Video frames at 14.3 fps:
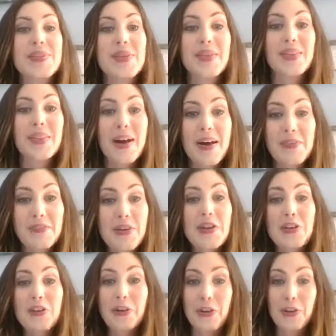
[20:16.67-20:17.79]
to love
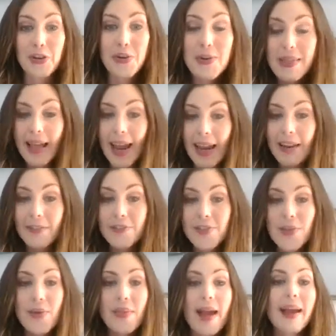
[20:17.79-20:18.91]
in your new life
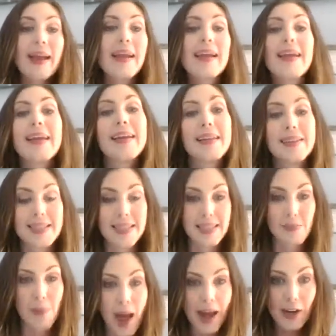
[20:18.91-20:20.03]
so that it can
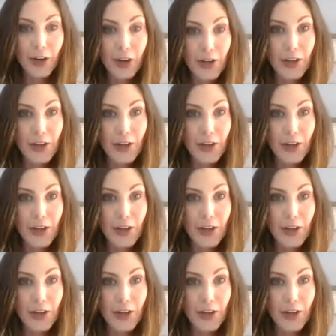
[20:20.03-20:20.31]
inspire